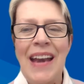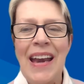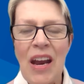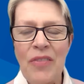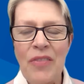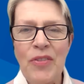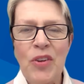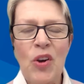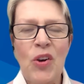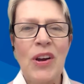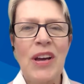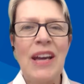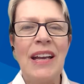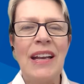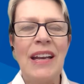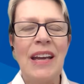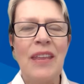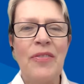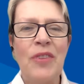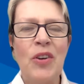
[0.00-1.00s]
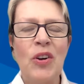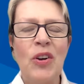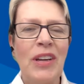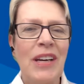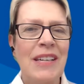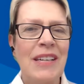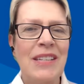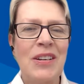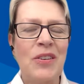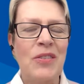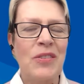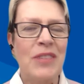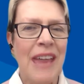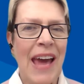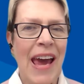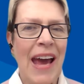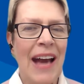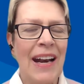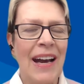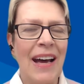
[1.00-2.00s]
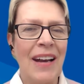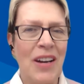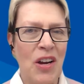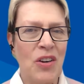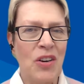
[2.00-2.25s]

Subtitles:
If your listeners cannot